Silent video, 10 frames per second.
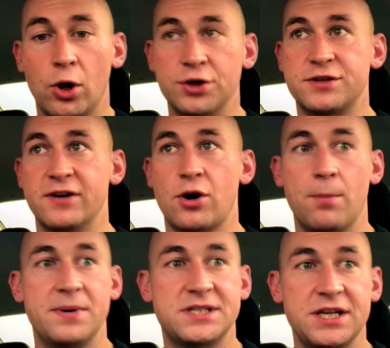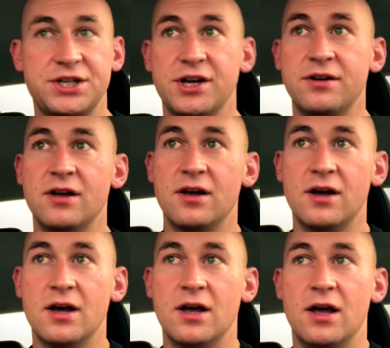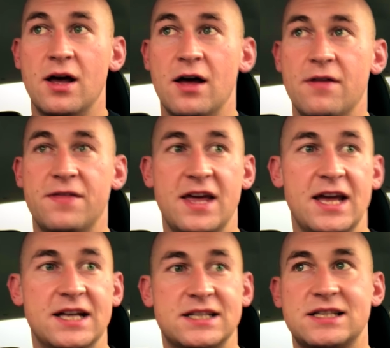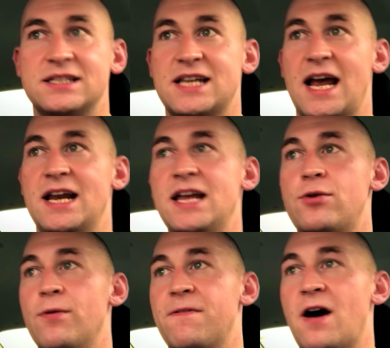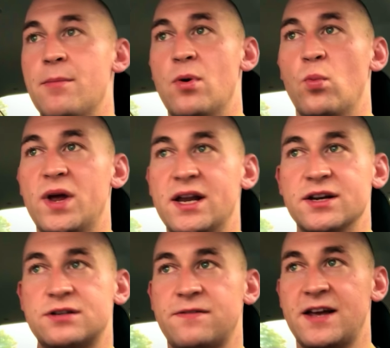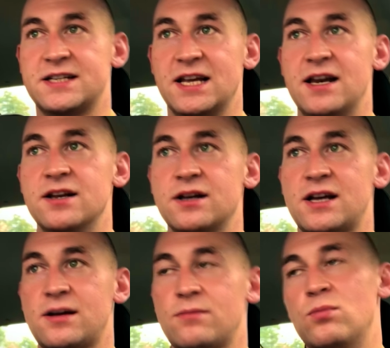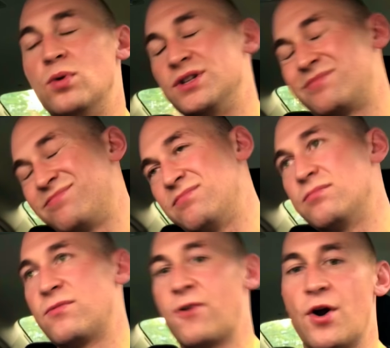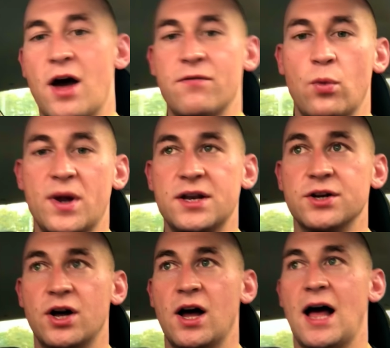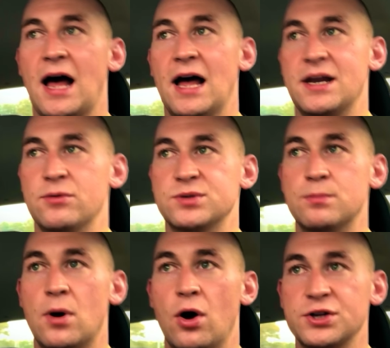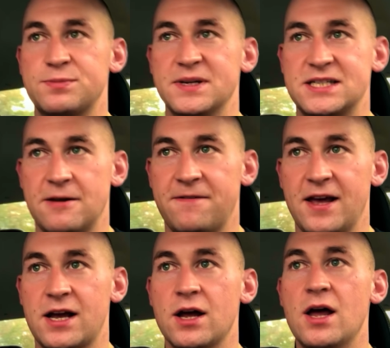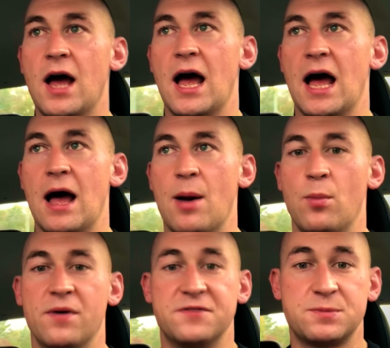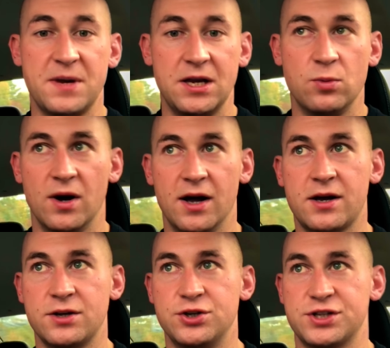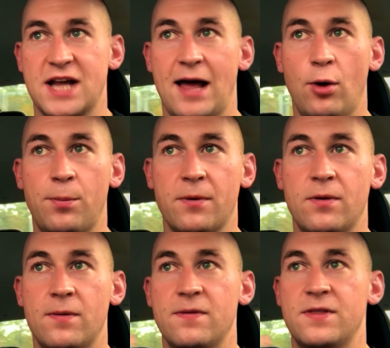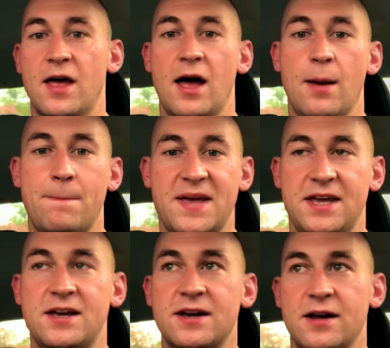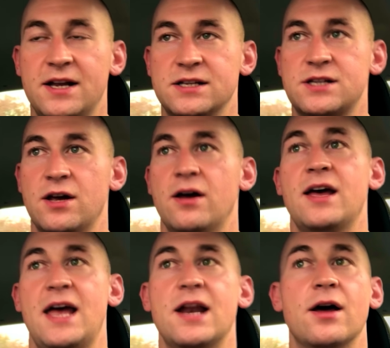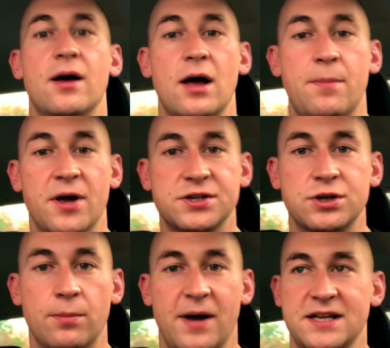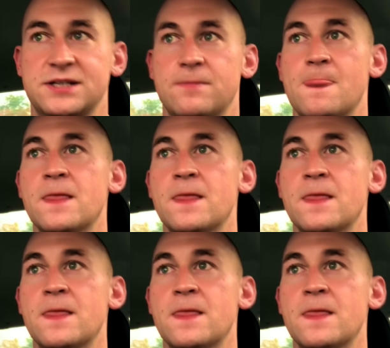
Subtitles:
close to the competition, the technique refinement, weakness fixing was thrown out the window, and it was more specific with speed work just to help the peak into hitting a personal best.